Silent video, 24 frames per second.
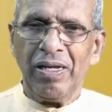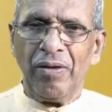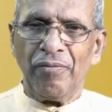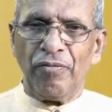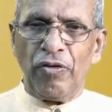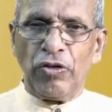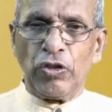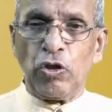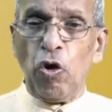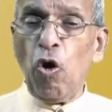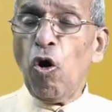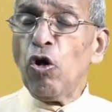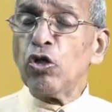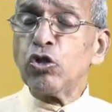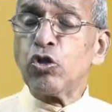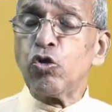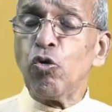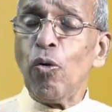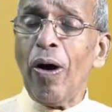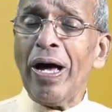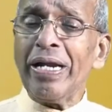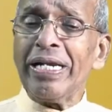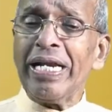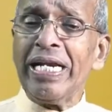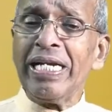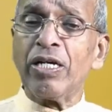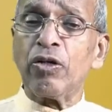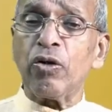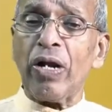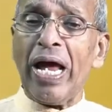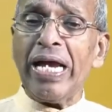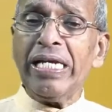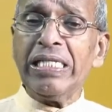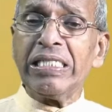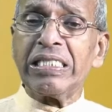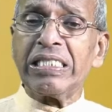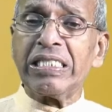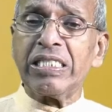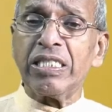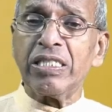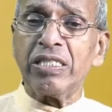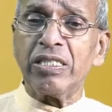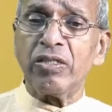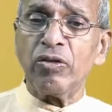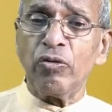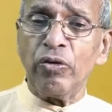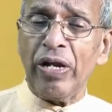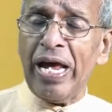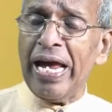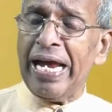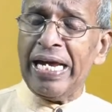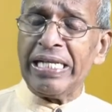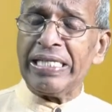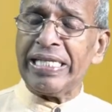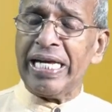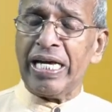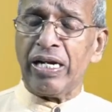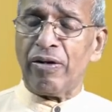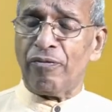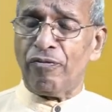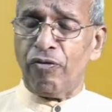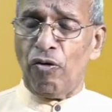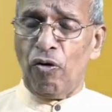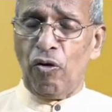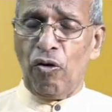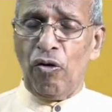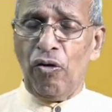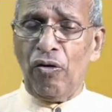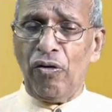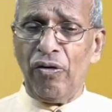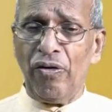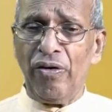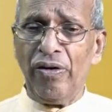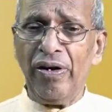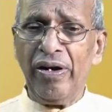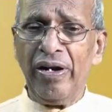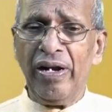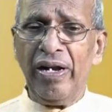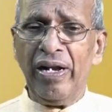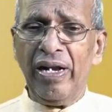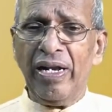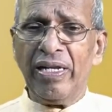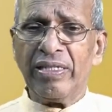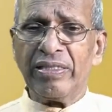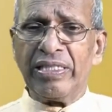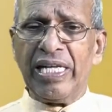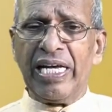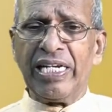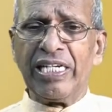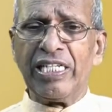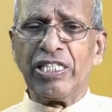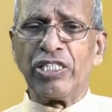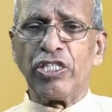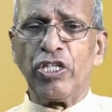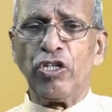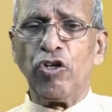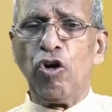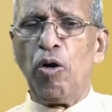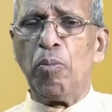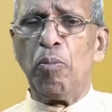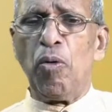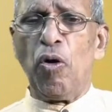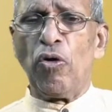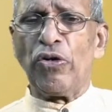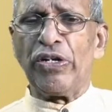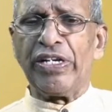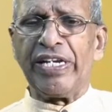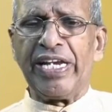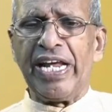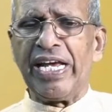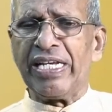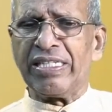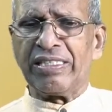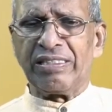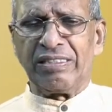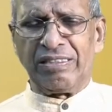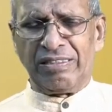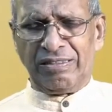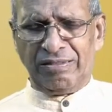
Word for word: For those who are in Christ today, therefore, there is no more death.